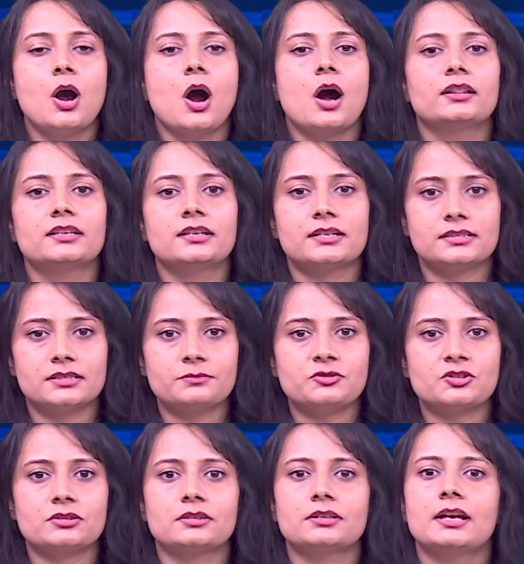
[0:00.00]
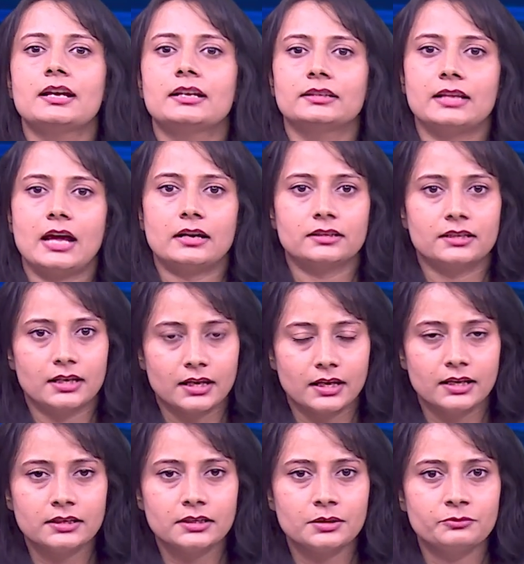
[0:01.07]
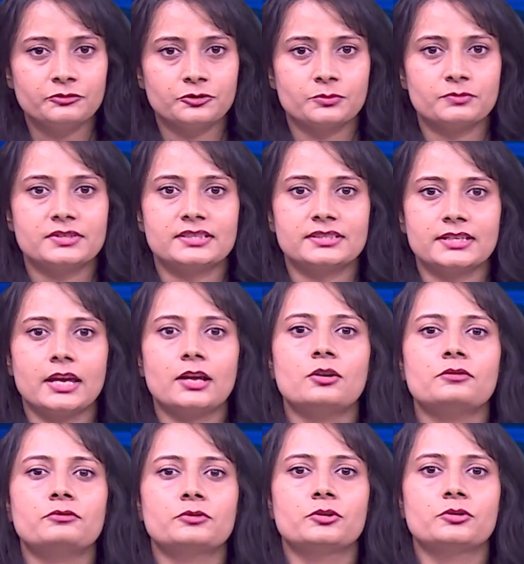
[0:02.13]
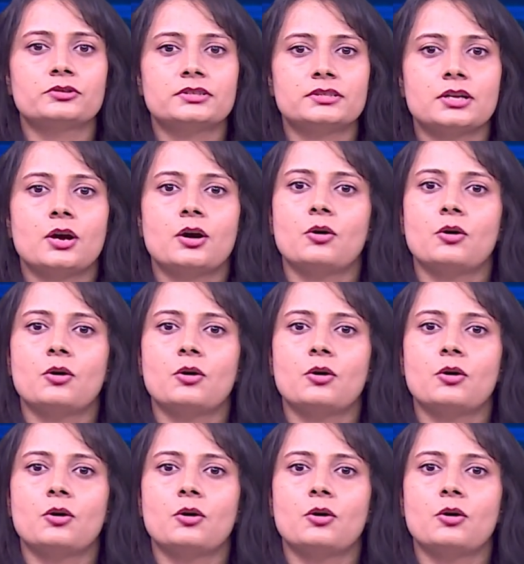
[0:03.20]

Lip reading: on the assumption that the income from sale of goods